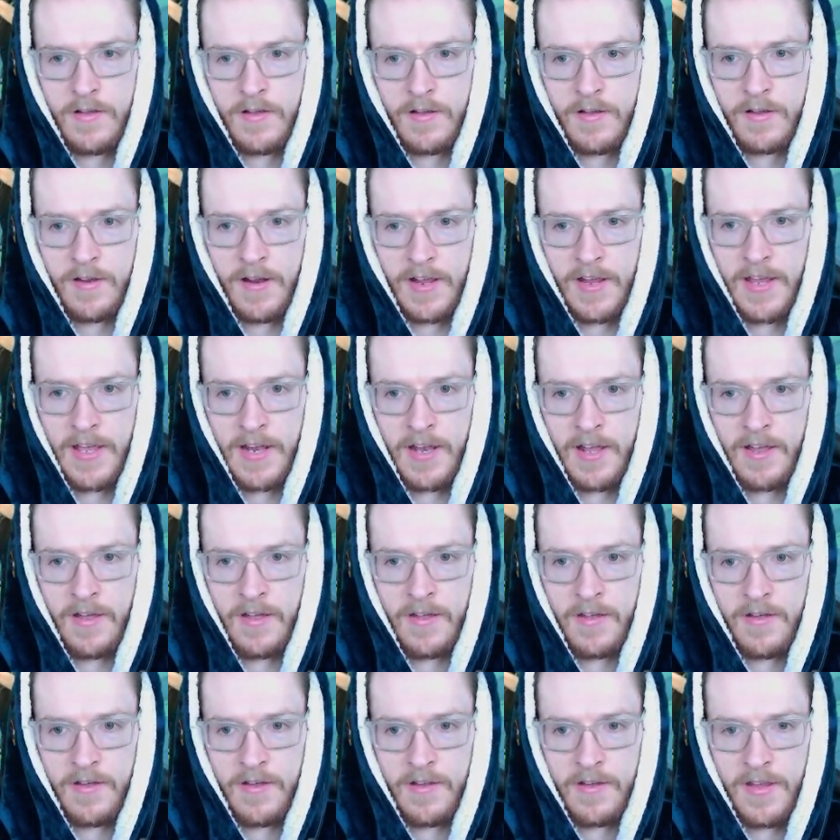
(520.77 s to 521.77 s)
Can I kill her?
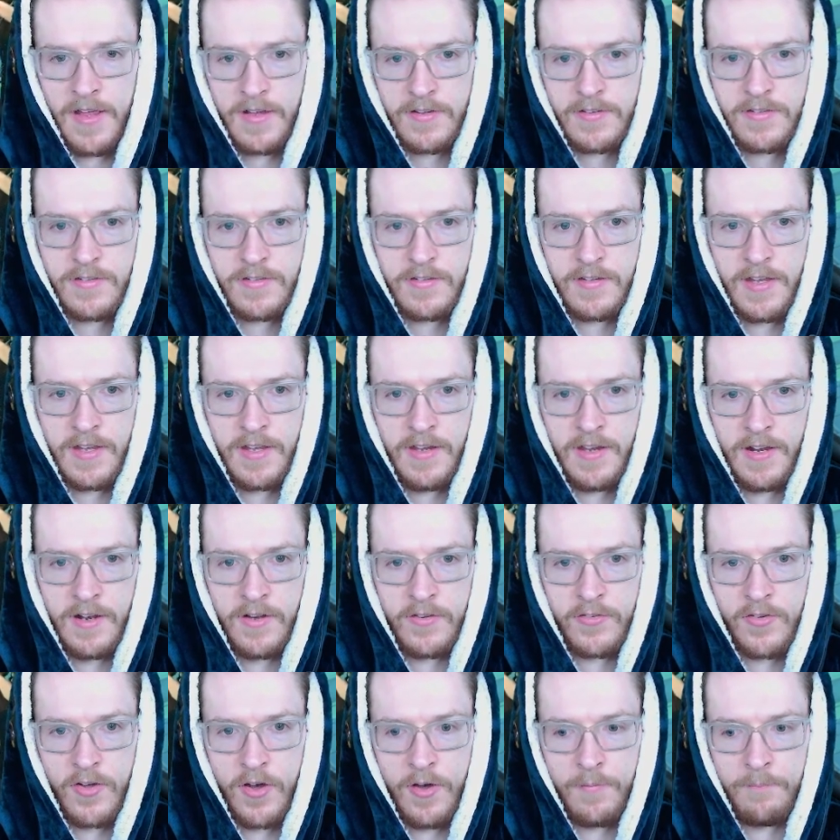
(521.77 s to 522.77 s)
Yes,
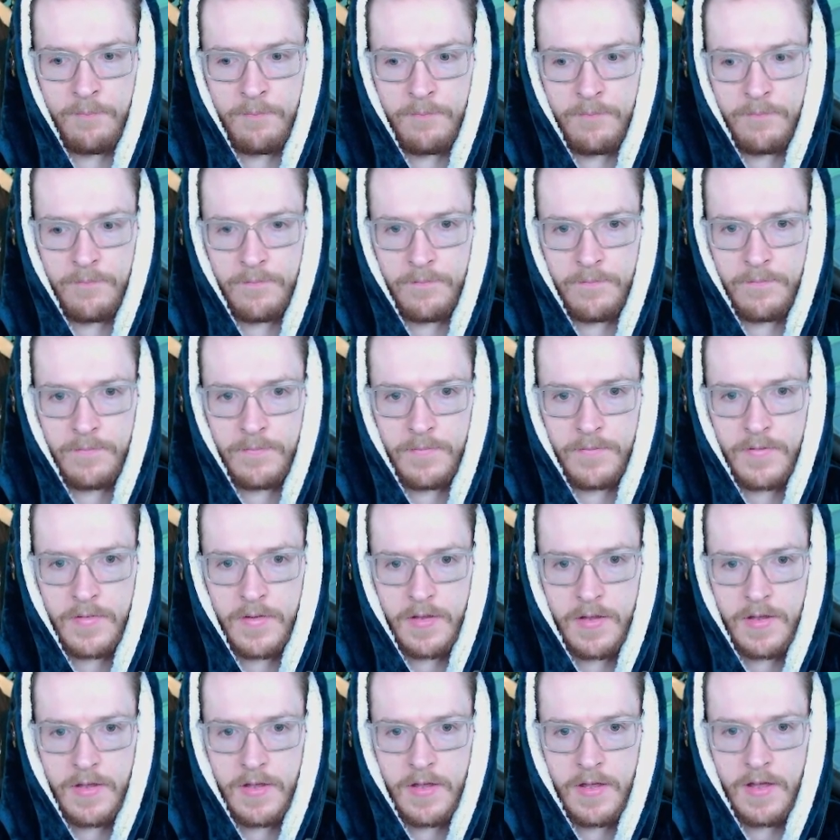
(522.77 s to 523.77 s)
healer's gone.
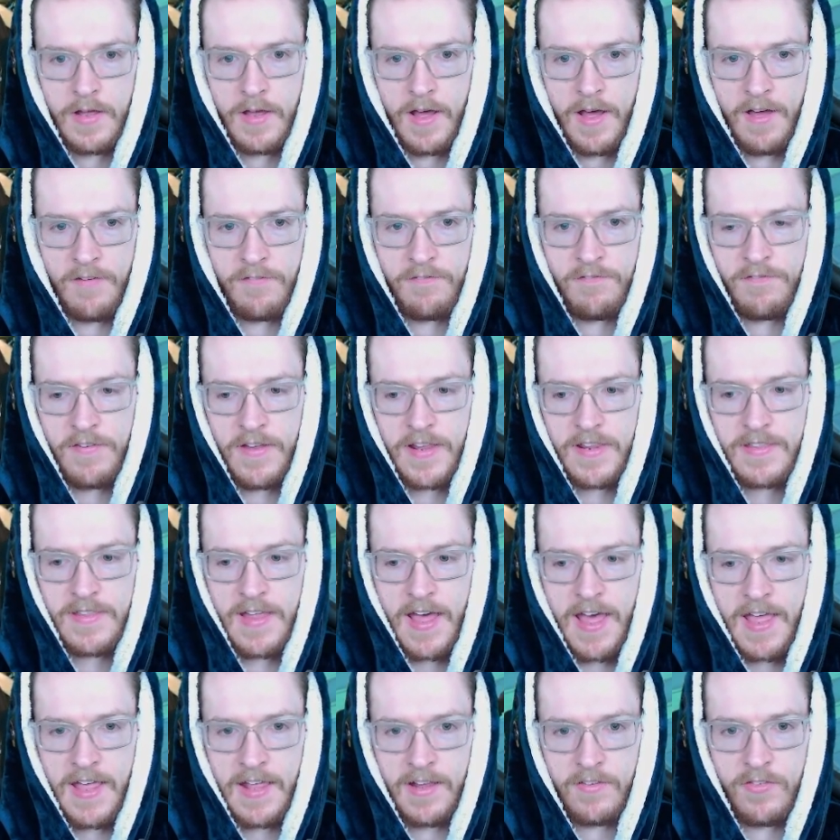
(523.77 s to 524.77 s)
I think
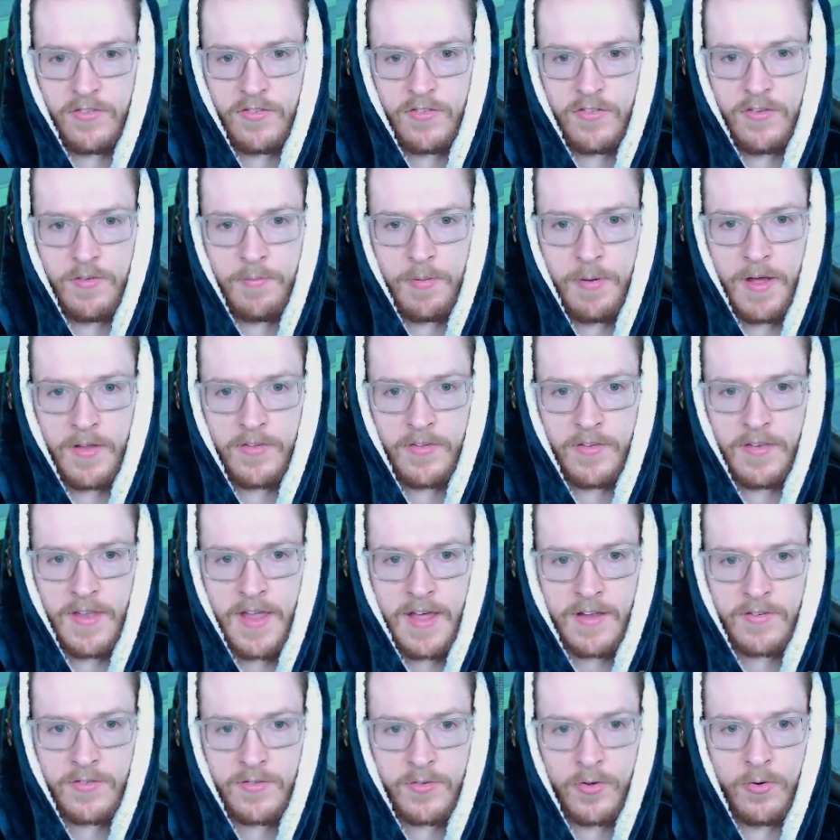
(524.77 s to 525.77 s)
that hits the person
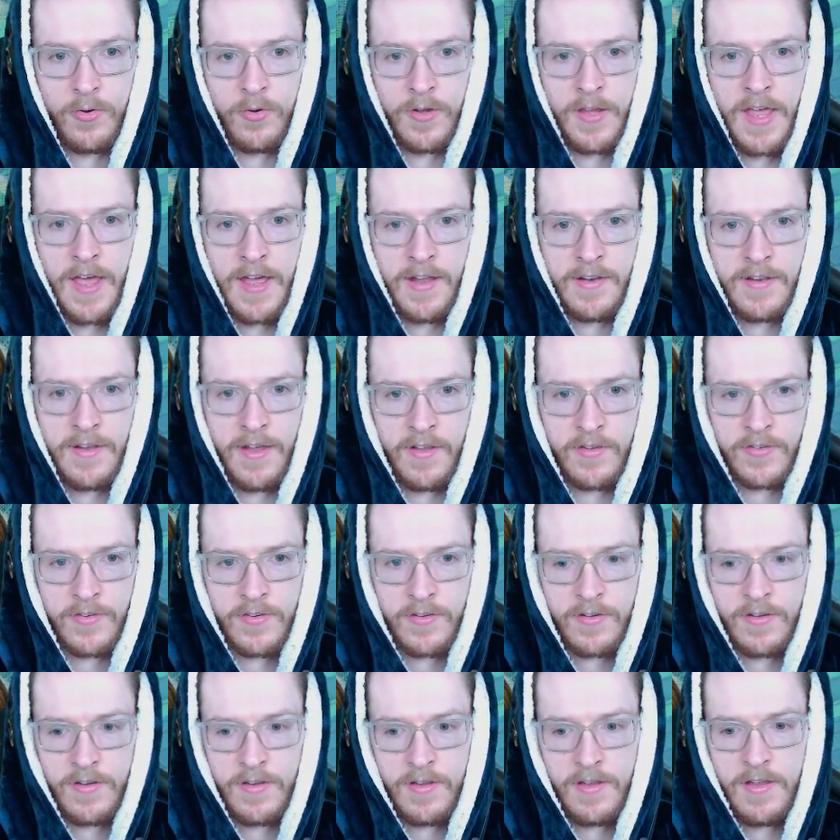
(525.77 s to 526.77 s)
next door. Yeah, it does.
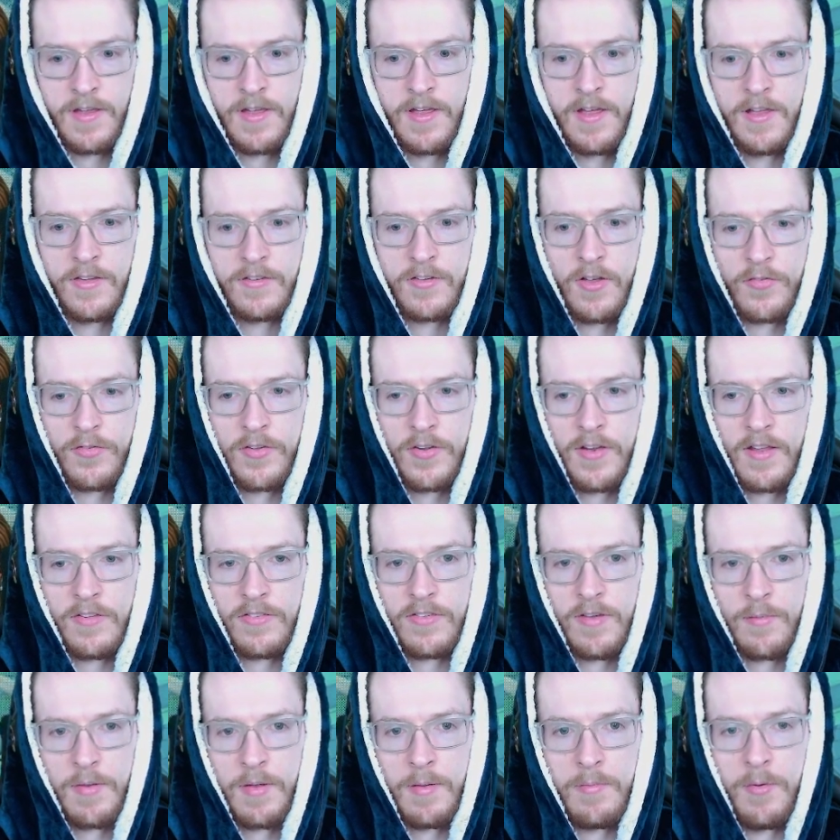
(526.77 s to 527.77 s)
So obviously there's
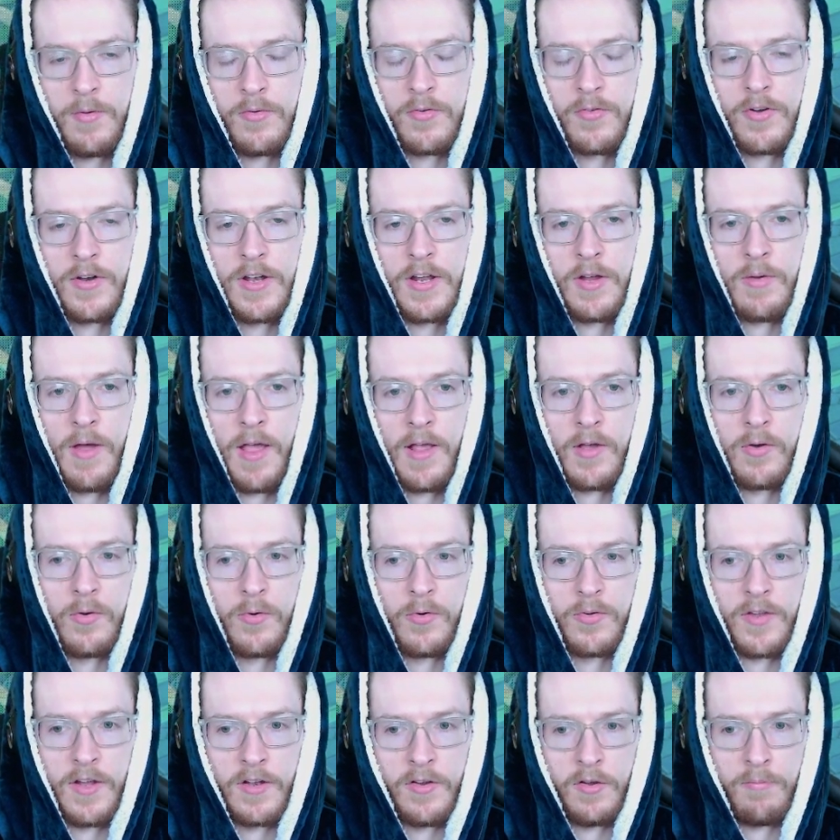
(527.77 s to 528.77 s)
some of the moves are really quite cool
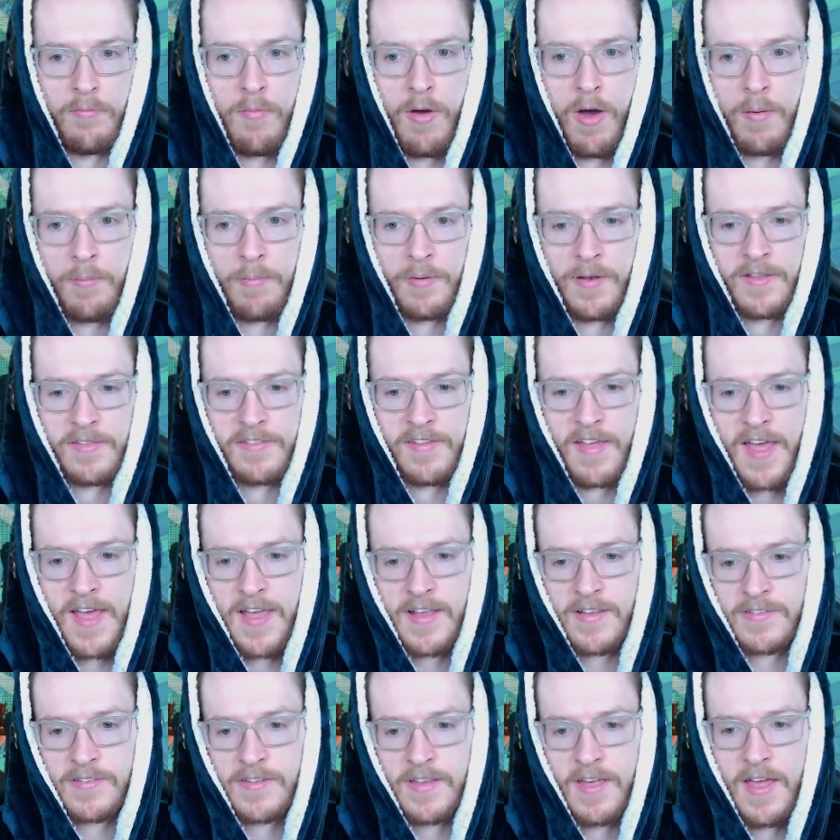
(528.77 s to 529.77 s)
because they do multiple
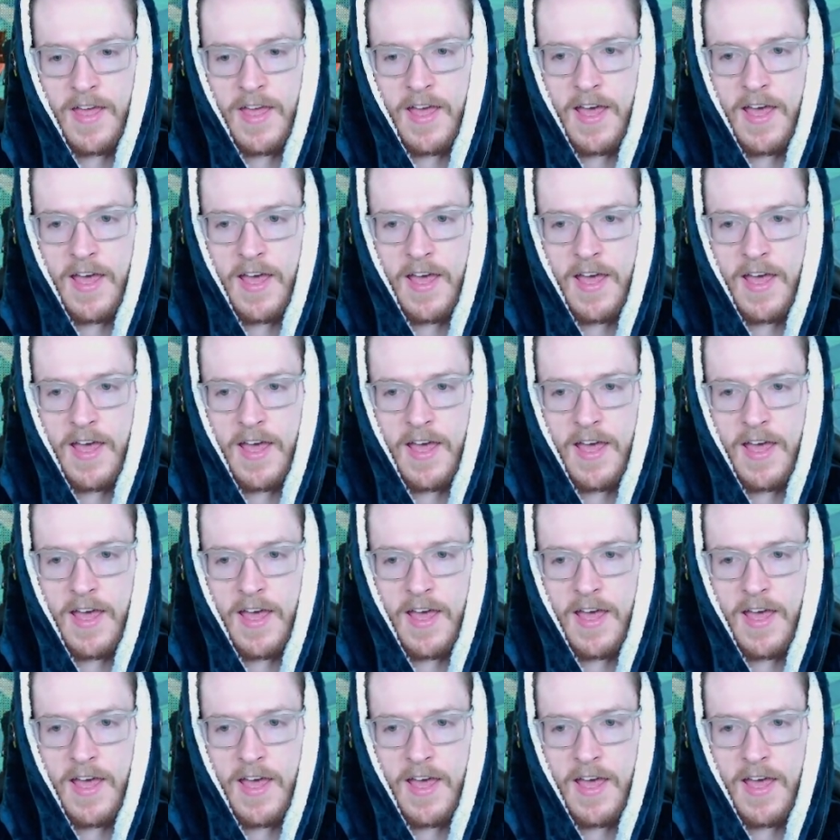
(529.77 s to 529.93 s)
attacks.